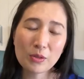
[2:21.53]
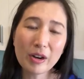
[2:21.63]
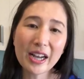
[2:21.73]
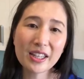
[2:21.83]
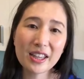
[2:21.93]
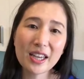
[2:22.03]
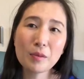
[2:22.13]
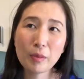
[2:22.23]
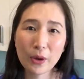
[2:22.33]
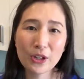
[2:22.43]
rather
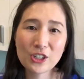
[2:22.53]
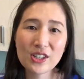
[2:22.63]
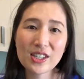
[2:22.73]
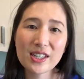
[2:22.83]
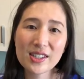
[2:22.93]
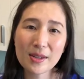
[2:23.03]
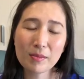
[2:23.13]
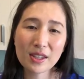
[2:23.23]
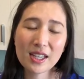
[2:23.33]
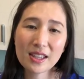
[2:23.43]
than purchasing
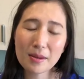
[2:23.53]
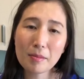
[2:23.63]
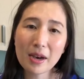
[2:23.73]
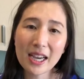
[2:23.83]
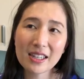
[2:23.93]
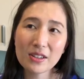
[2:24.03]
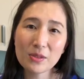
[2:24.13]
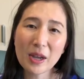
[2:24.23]
something that might